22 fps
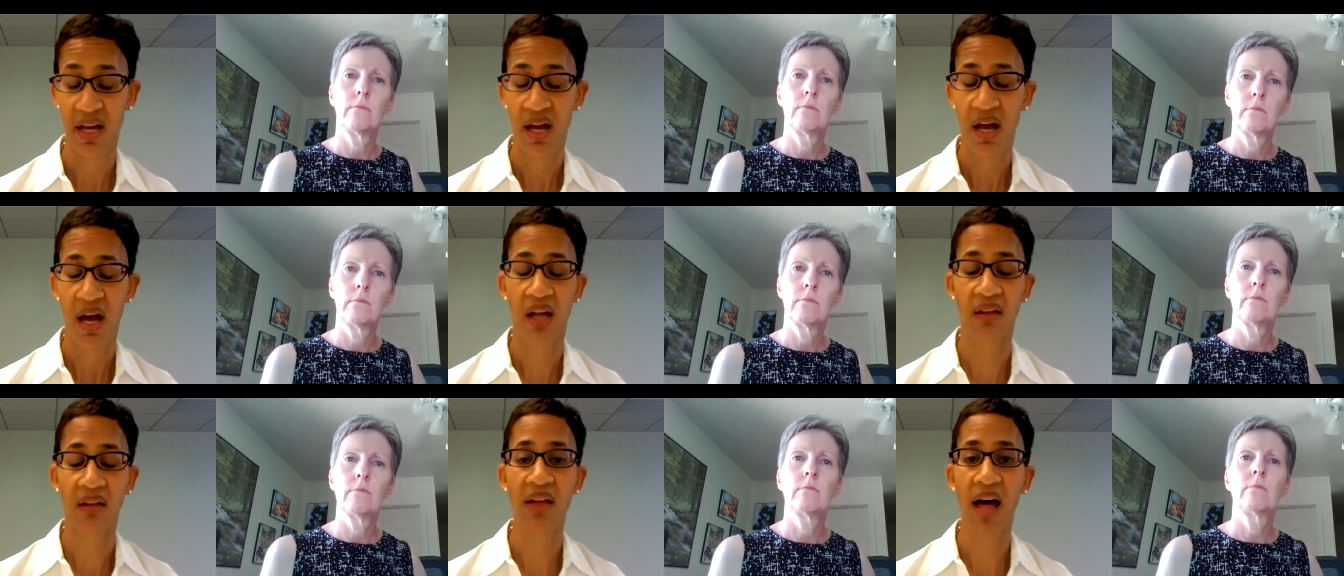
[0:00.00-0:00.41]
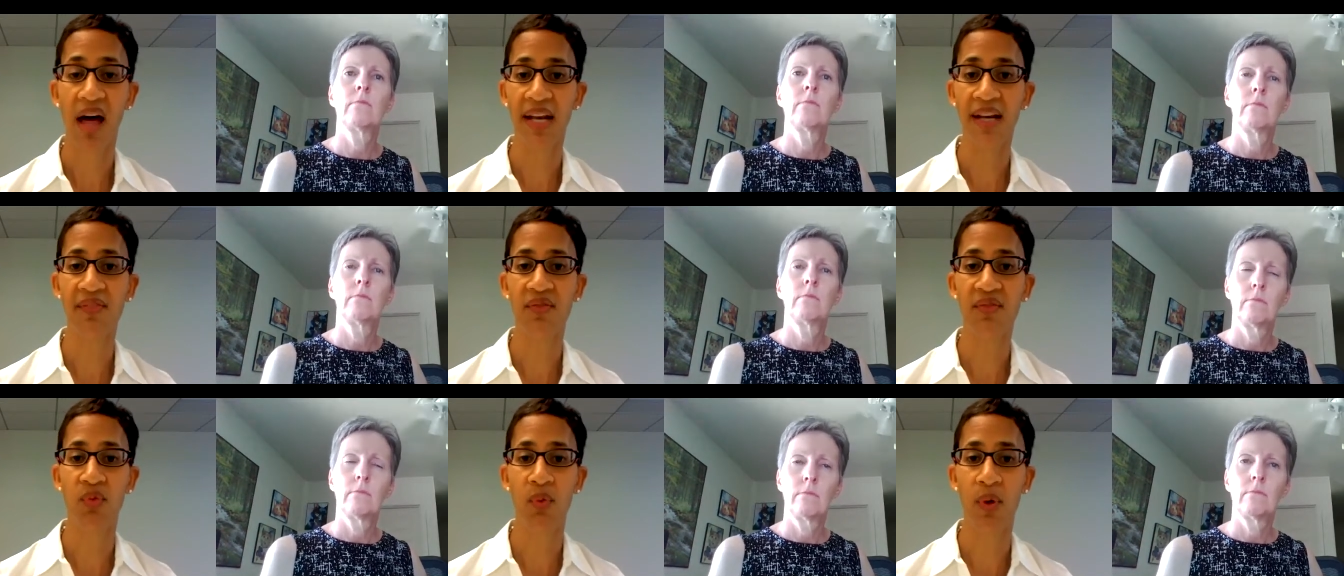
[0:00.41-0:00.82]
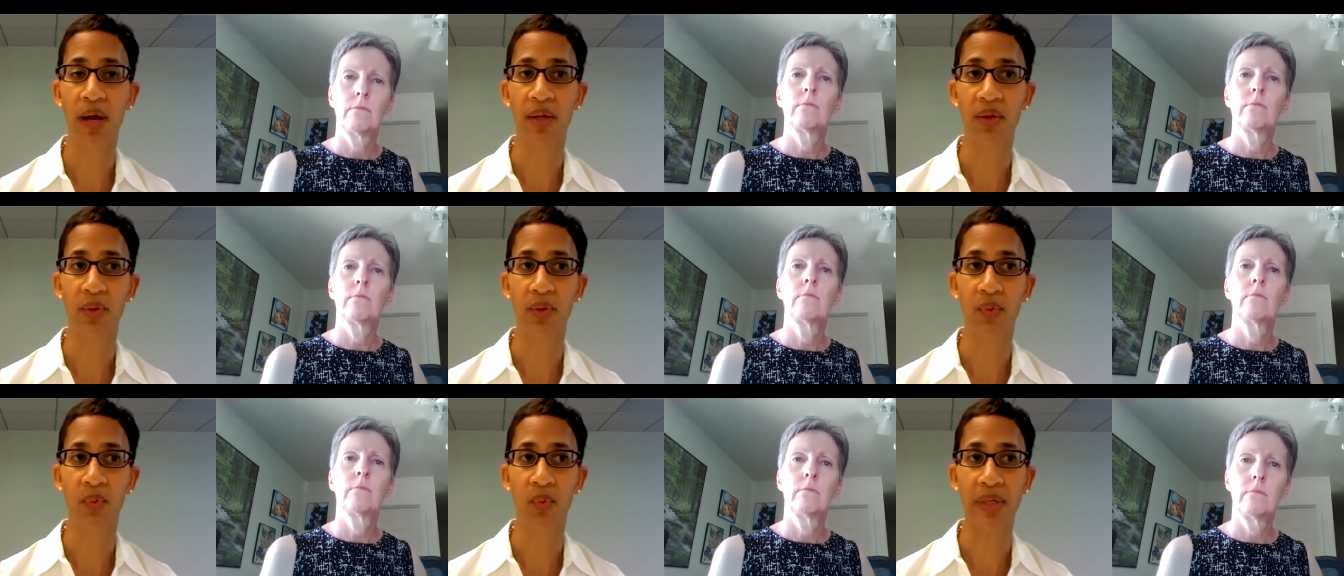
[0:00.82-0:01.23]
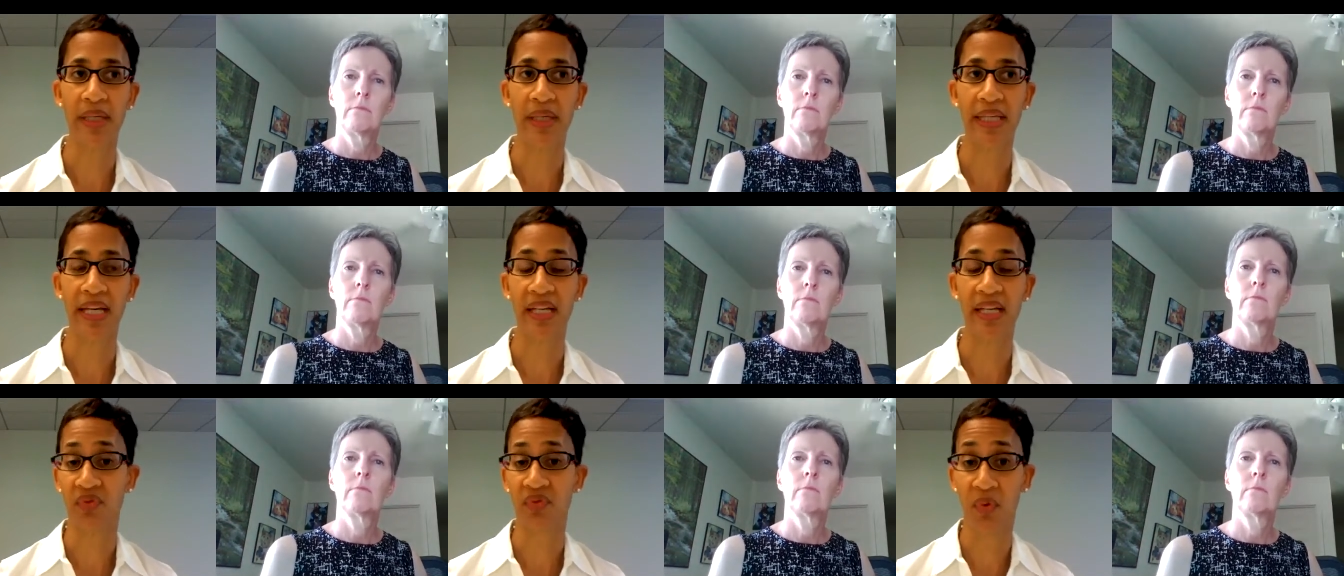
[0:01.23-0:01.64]
Speaker 1: a lot of what we
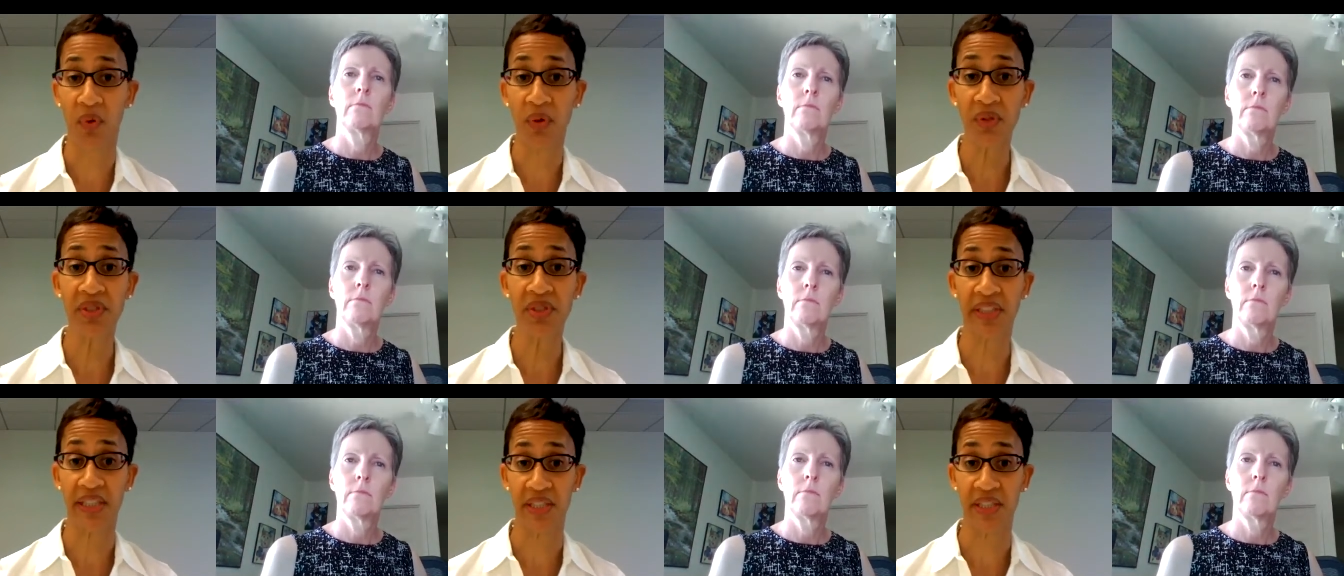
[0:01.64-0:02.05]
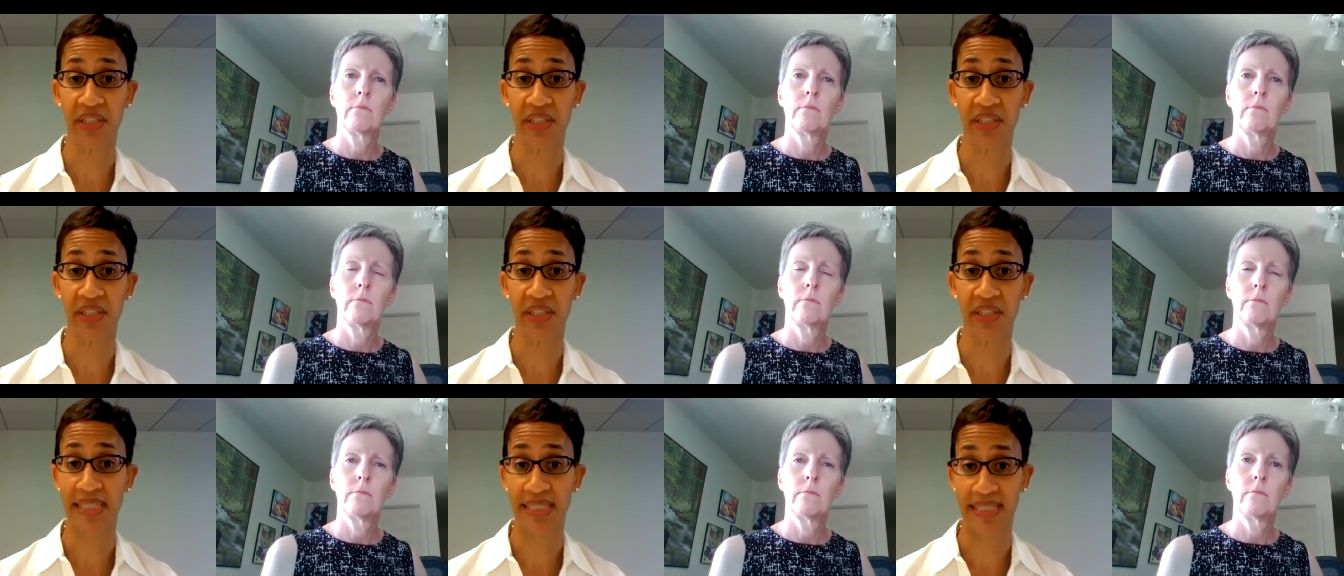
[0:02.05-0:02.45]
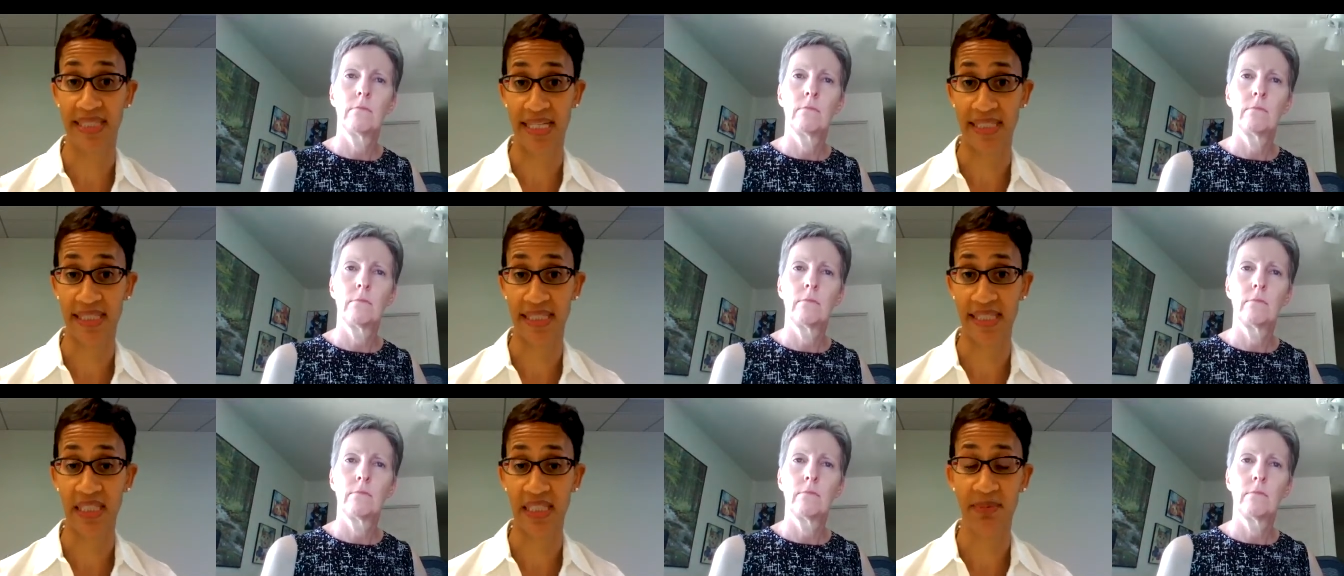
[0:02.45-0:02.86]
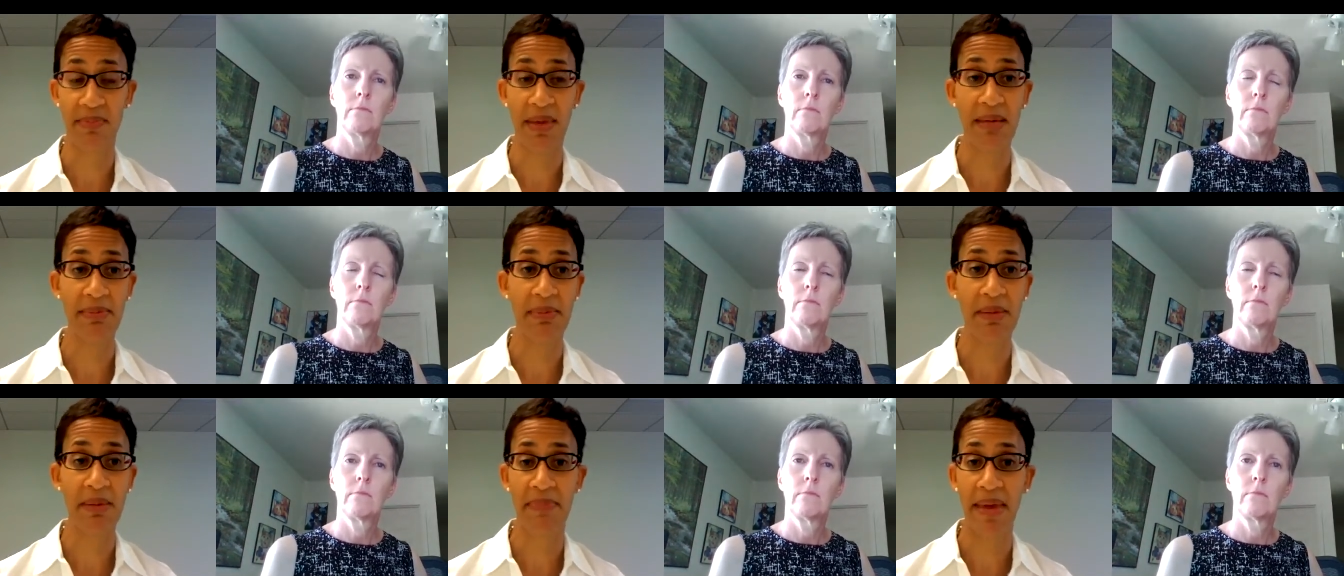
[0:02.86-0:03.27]
unfortunately do as dentists may
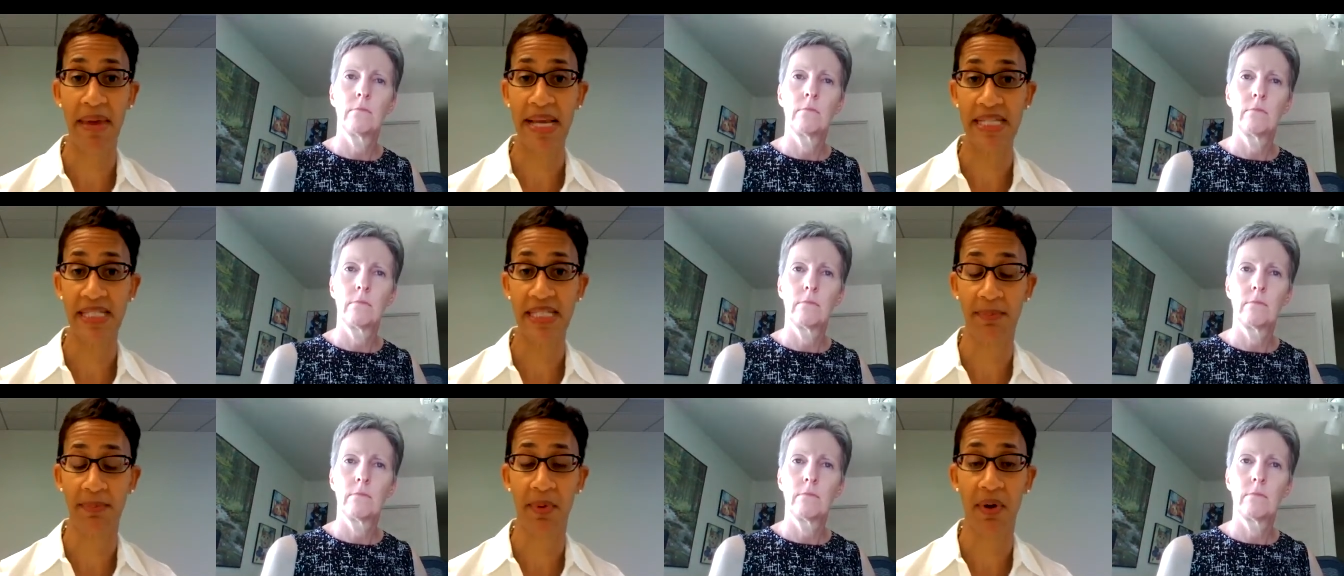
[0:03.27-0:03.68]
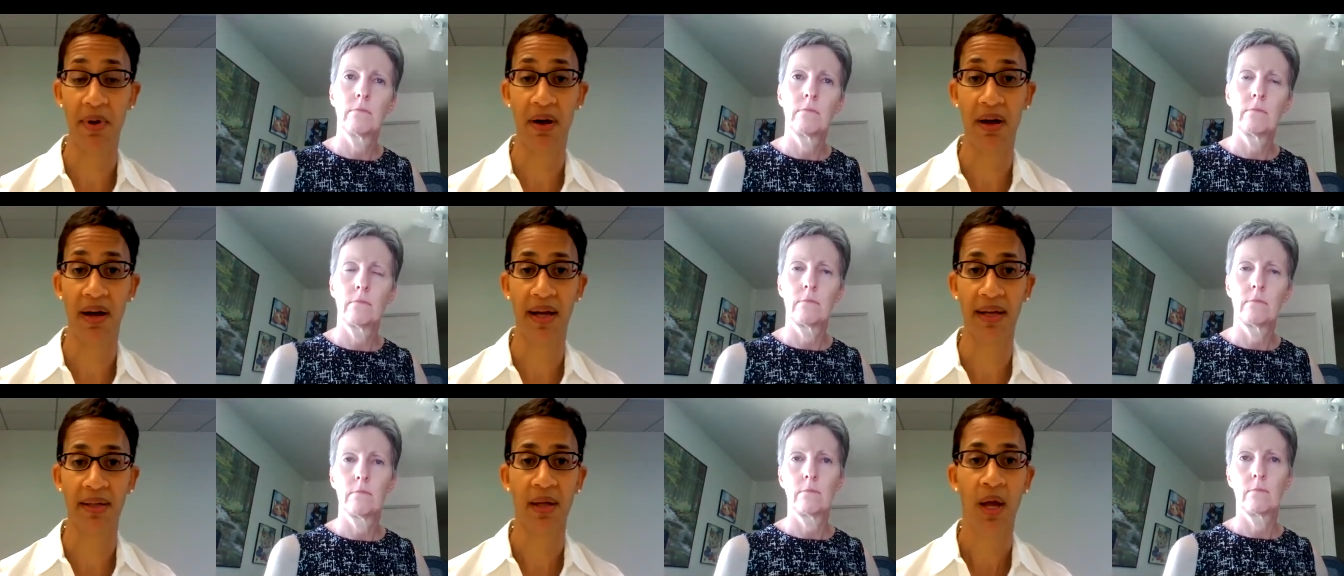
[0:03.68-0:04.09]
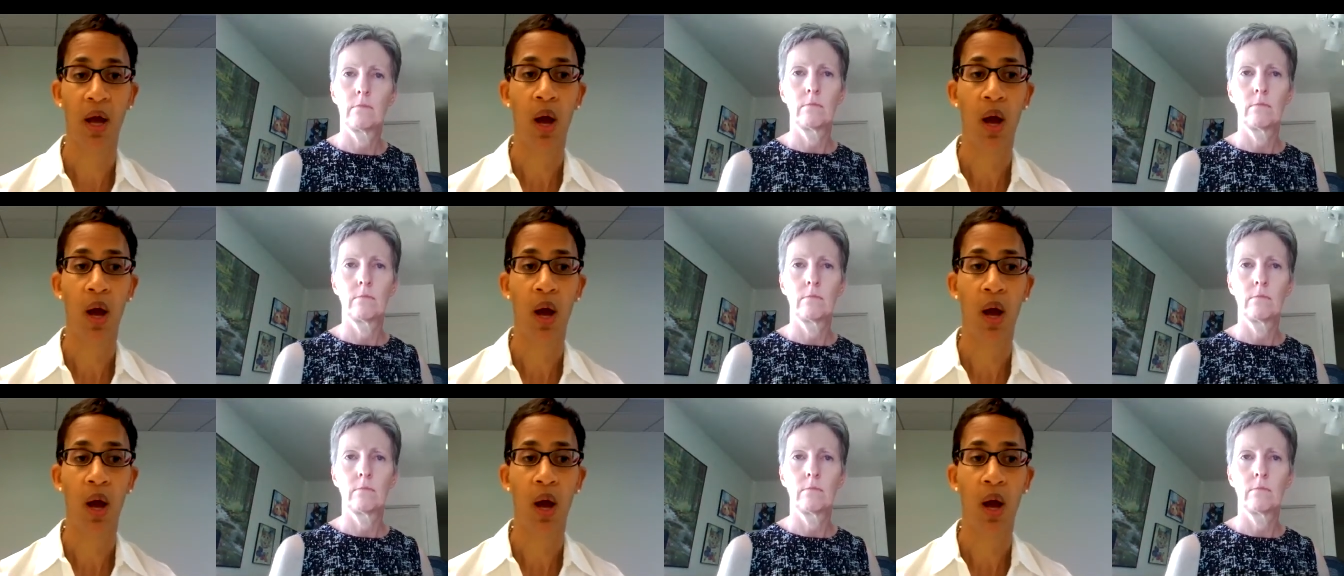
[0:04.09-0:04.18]
be based upon